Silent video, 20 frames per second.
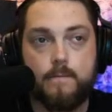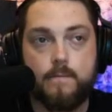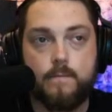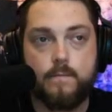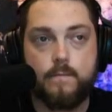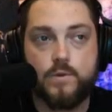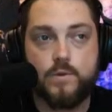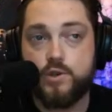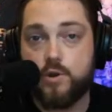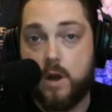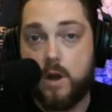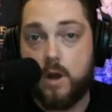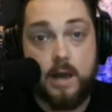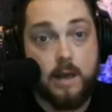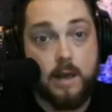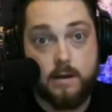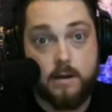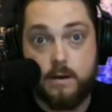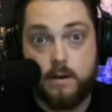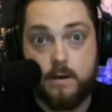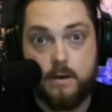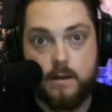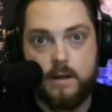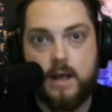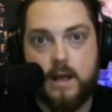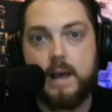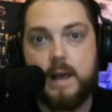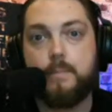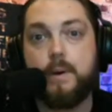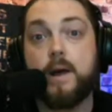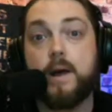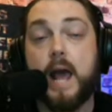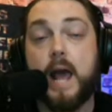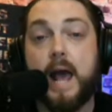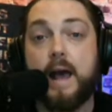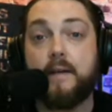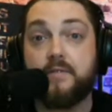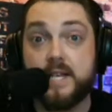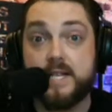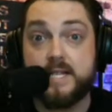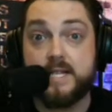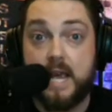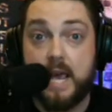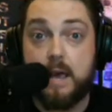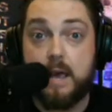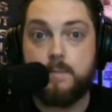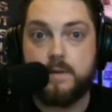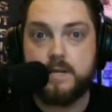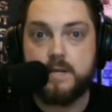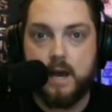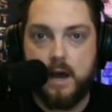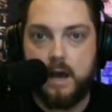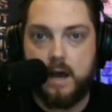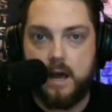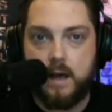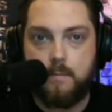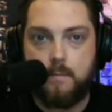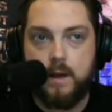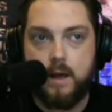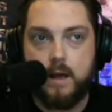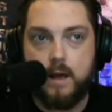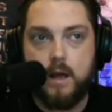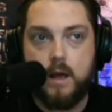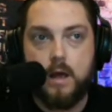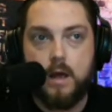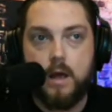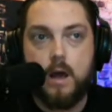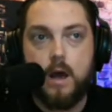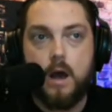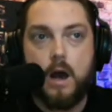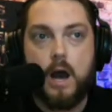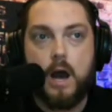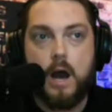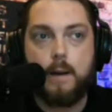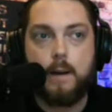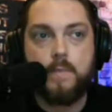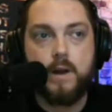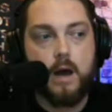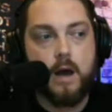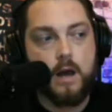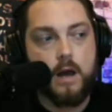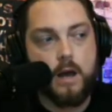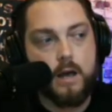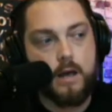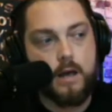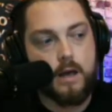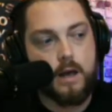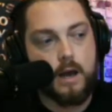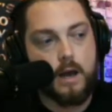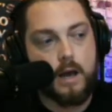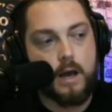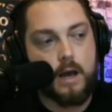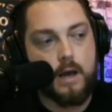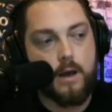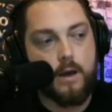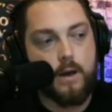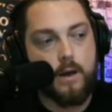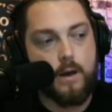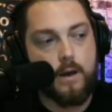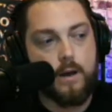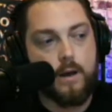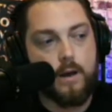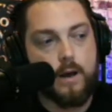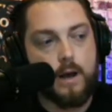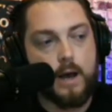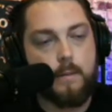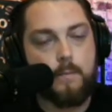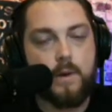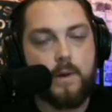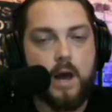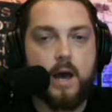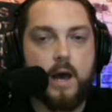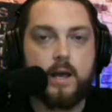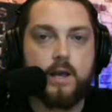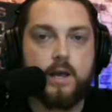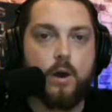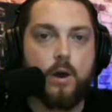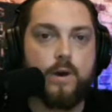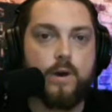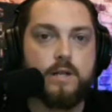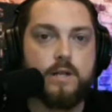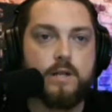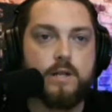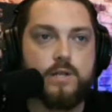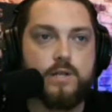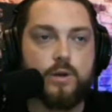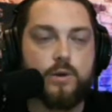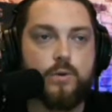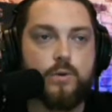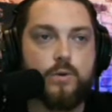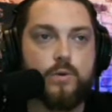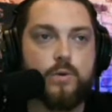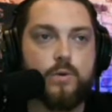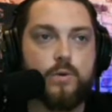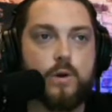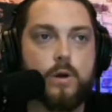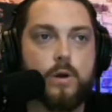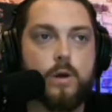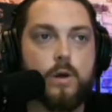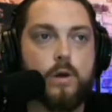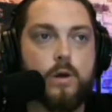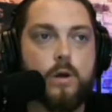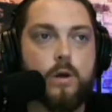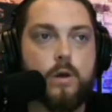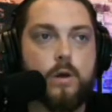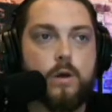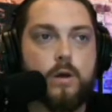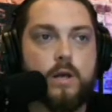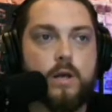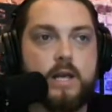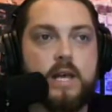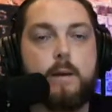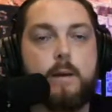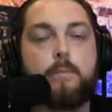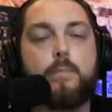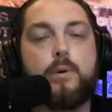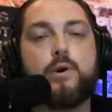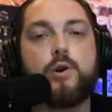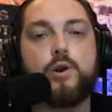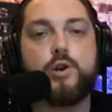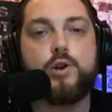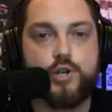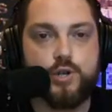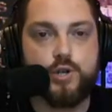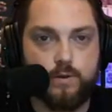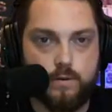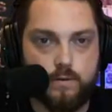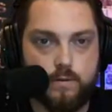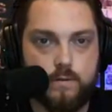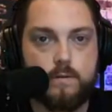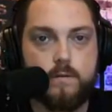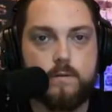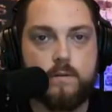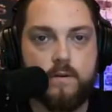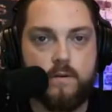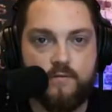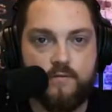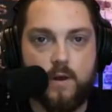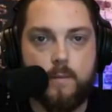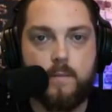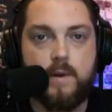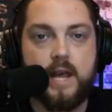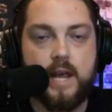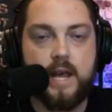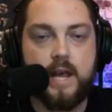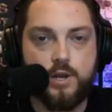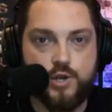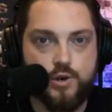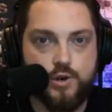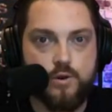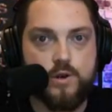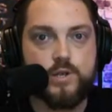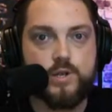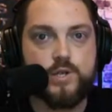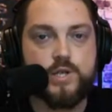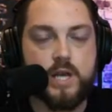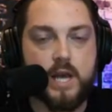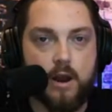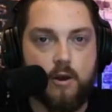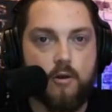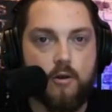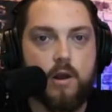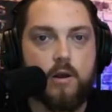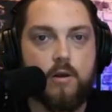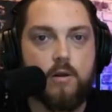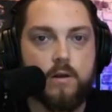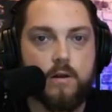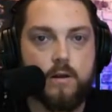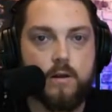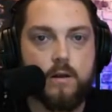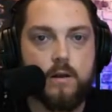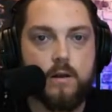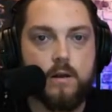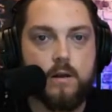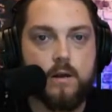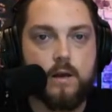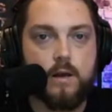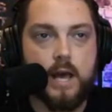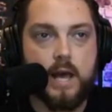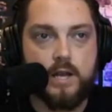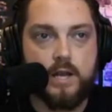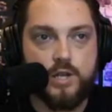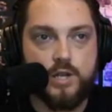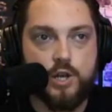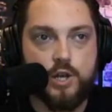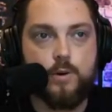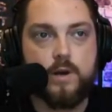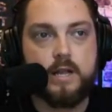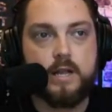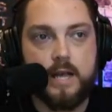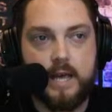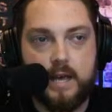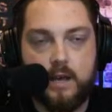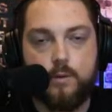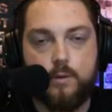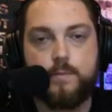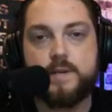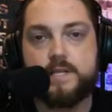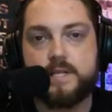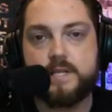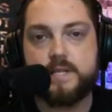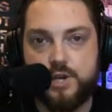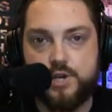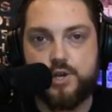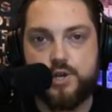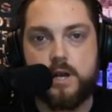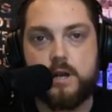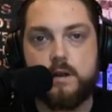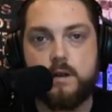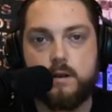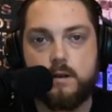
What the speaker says: trying, dog. But at the same time, I'm not going to get pushed from an insurance carrier into a legal position